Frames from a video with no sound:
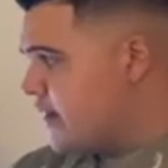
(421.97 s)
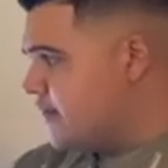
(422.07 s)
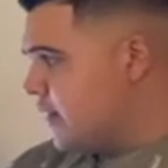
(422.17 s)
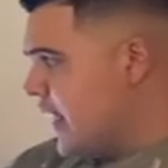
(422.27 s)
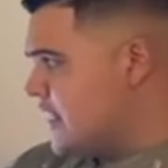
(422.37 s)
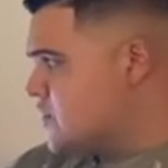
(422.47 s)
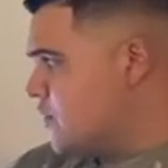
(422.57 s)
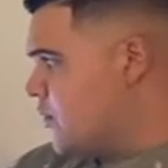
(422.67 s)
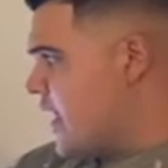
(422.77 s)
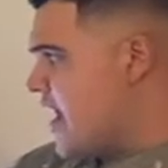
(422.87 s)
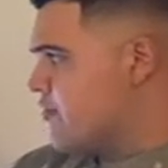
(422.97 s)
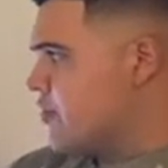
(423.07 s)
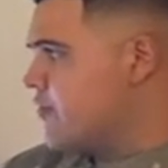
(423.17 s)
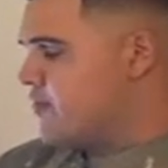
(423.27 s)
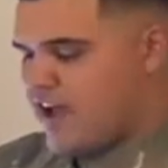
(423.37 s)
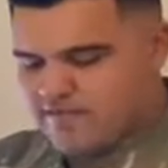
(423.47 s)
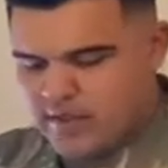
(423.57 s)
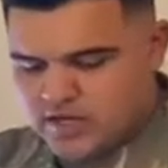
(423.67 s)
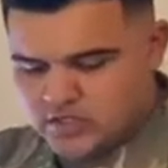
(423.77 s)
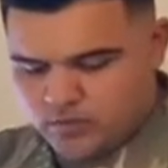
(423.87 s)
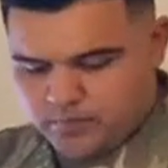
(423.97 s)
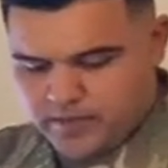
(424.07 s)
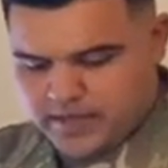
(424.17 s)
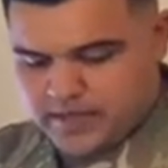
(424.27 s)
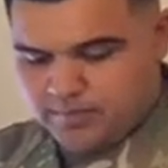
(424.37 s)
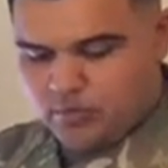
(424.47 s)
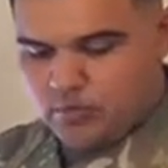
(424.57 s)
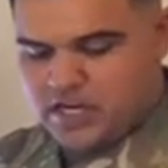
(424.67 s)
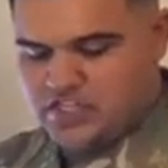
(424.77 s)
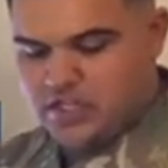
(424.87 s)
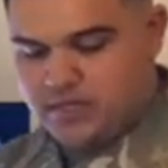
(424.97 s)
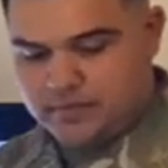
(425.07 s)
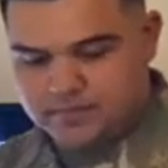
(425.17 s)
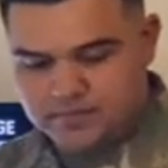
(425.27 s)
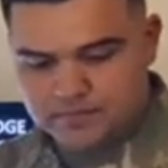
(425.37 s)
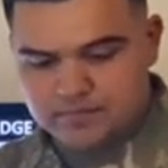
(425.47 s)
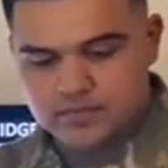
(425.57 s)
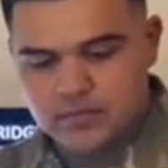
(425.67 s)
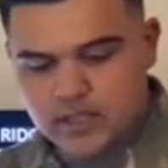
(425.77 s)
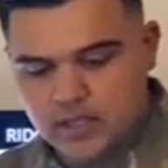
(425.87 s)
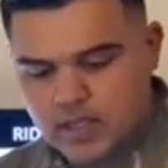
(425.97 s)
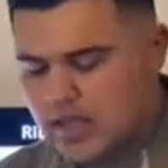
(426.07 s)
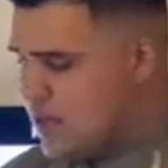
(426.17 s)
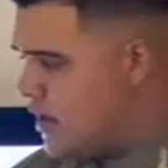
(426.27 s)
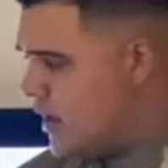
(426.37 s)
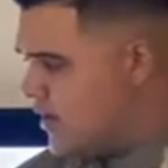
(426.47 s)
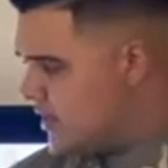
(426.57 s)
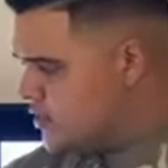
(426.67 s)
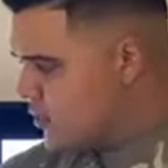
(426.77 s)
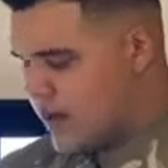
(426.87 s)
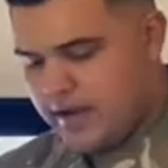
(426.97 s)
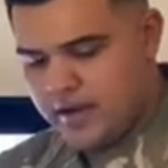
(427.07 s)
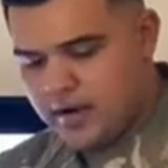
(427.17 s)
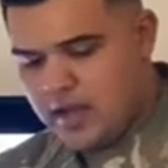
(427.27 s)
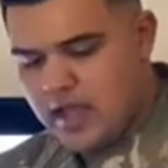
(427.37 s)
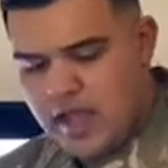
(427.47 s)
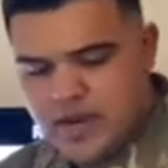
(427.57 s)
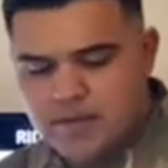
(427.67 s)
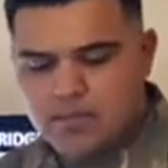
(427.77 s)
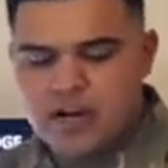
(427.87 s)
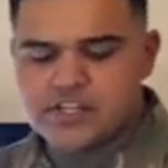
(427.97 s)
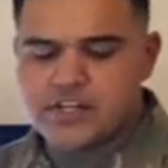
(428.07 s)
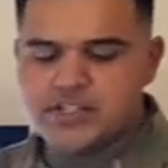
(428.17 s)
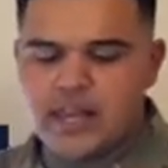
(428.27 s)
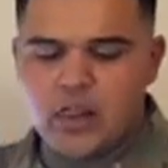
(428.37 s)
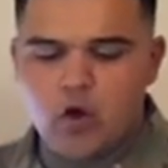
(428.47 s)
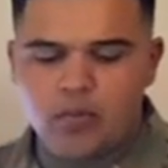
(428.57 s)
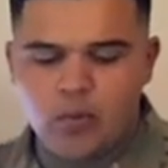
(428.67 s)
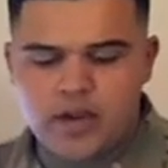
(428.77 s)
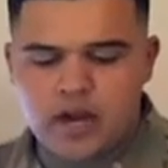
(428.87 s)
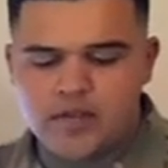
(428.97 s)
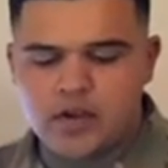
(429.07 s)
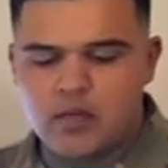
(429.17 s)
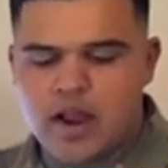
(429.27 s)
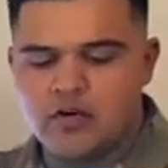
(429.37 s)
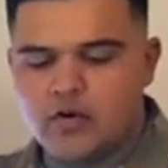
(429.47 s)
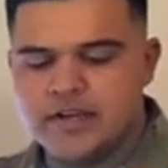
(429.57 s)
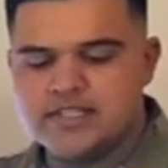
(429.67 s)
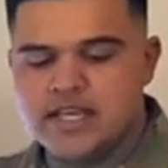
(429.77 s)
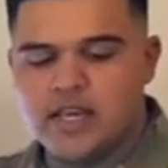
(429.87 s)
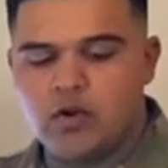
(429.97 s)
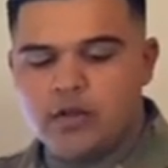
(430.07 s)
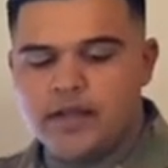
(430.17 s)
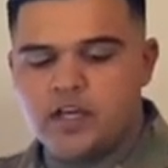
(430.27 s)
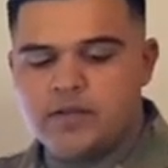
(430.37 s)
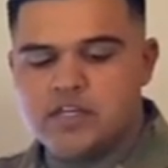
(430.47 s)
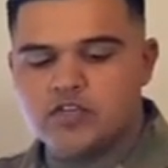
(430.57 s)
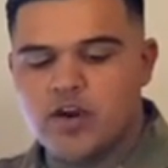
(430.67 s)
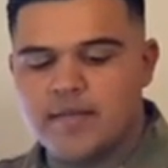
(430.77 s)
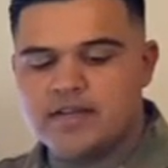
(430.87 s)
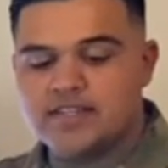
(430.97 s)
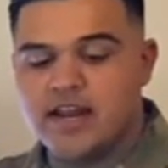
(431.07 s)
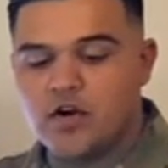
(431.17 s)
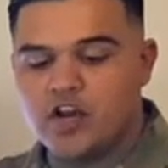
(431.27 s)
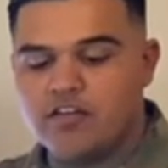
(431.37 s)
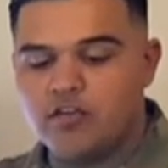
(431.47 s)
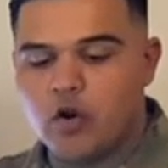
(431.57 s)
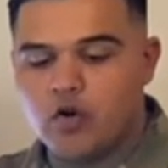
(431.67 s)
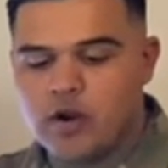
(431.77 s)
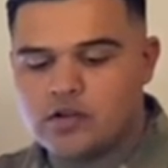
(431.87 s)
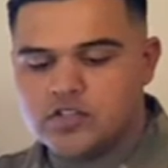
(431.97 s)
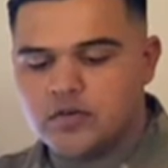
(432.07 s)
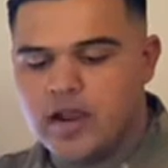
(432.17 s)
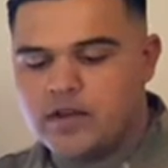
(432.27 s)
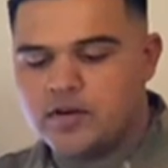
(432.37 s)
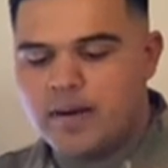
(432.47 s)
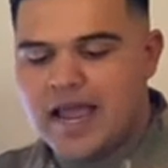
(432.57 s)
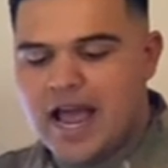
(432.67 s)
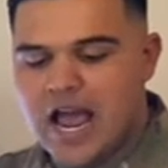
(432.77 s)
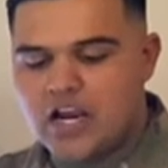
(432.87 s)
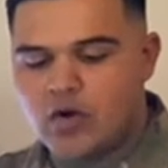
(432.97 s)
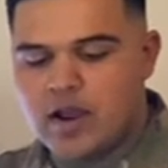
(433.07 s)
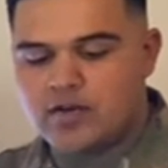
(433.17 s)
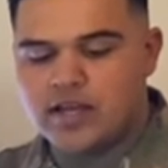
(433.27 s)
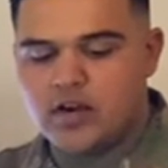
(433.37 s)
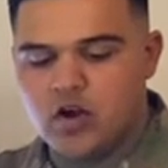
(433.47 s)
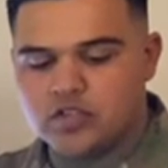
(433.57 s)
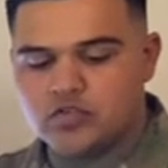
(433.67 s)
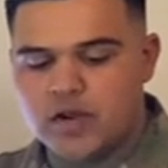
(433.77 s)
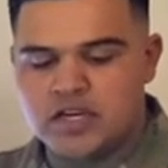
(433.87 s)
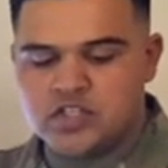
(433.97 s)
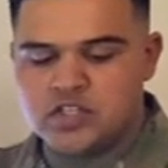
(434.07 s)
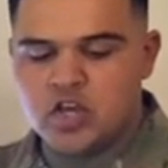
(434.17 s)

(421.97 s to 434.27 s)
the last one we have for the 5 major will be a depression, and that's right here. A depression is a low point on the ground or a sinkhole. It could be described as an area of low ground surrounded by higher ground in all directions,